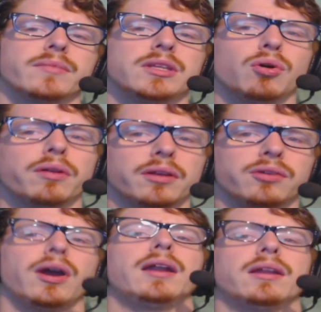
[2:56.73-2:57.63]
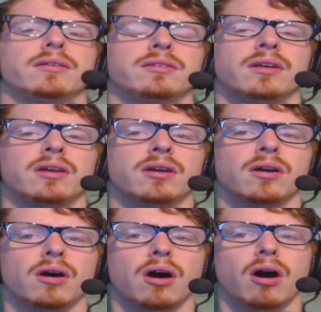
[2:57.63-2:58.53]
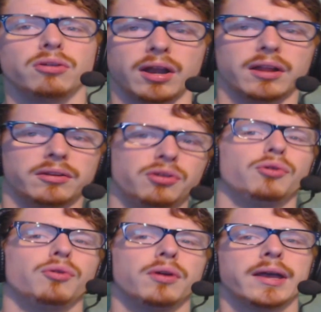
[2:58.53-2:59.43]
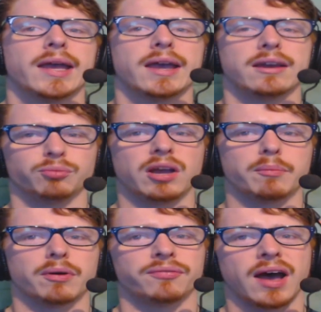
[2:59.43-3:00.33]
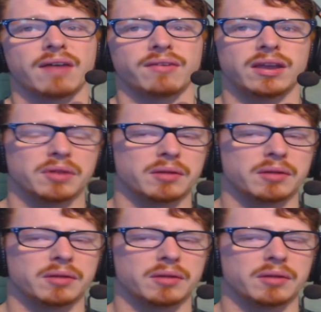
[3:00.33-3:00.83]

You're the greatest. All you got to do is wake up at 5 a.m.